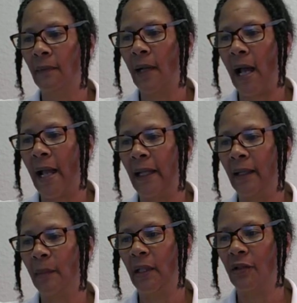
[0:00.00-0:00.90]
I am
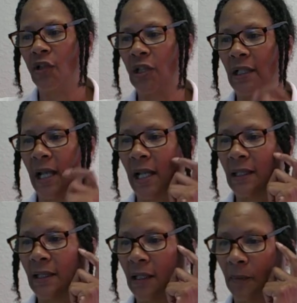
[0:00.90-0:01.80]
El Shaddai's
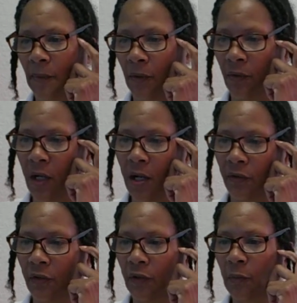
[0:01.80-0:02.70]
temple,
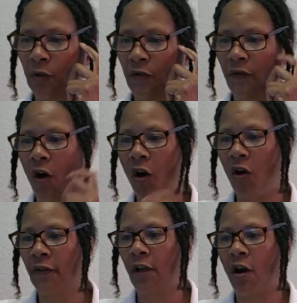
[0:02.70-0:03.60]
to remove
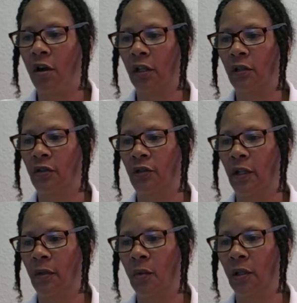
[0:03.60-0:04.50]
all the articles
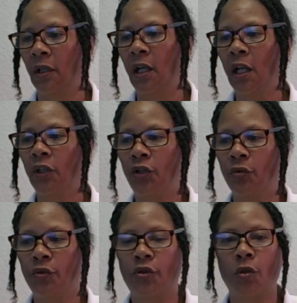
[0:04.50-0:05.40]
that were
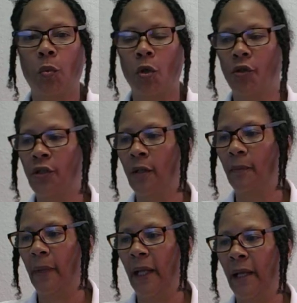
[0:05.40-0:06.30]
used to worship
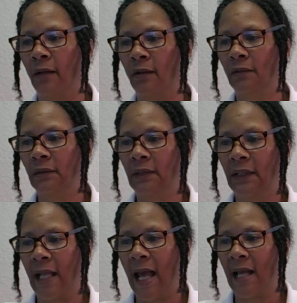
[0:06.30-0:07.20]
Baal and
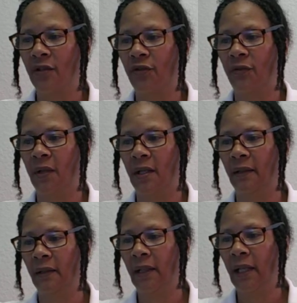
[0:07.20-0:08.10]
Asherah
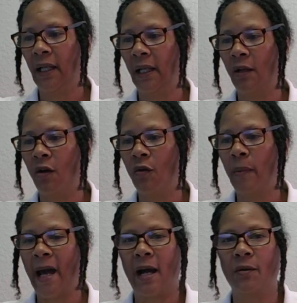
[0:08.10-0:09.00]
and all
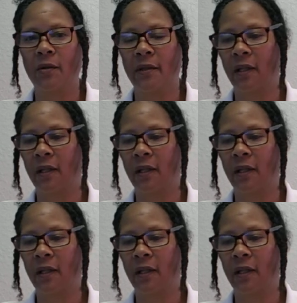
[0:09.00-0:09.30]
powers